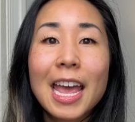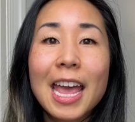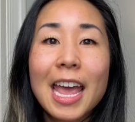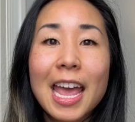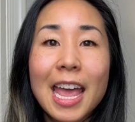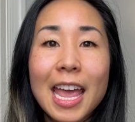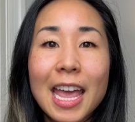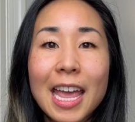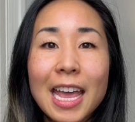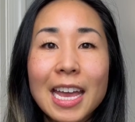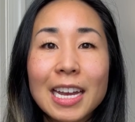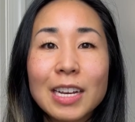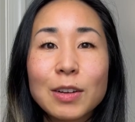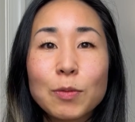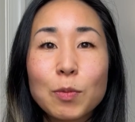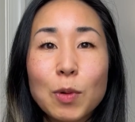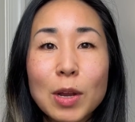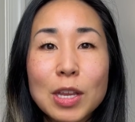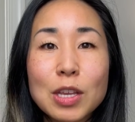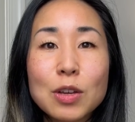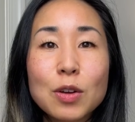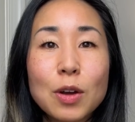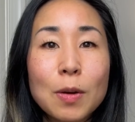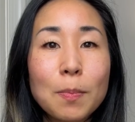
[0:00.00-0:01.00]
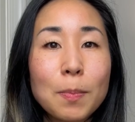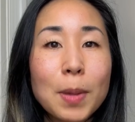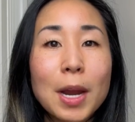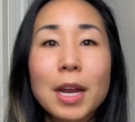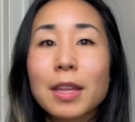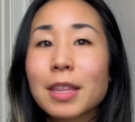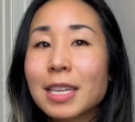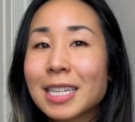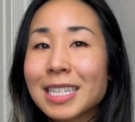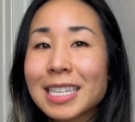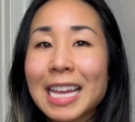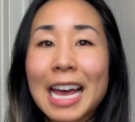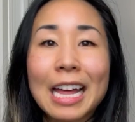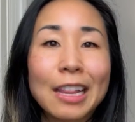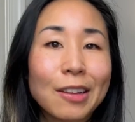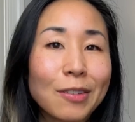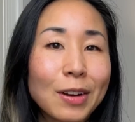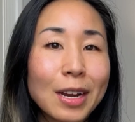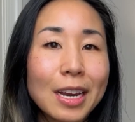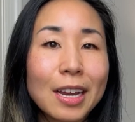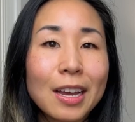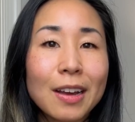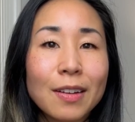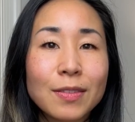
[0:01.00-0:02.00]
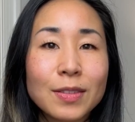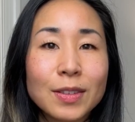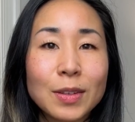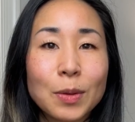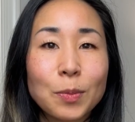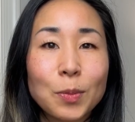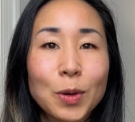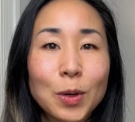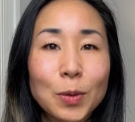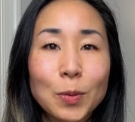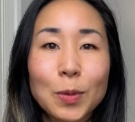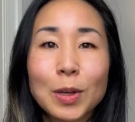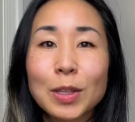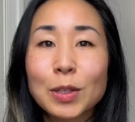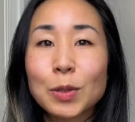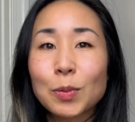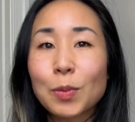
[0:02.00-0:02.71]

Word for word: And when you compare the salary of someone with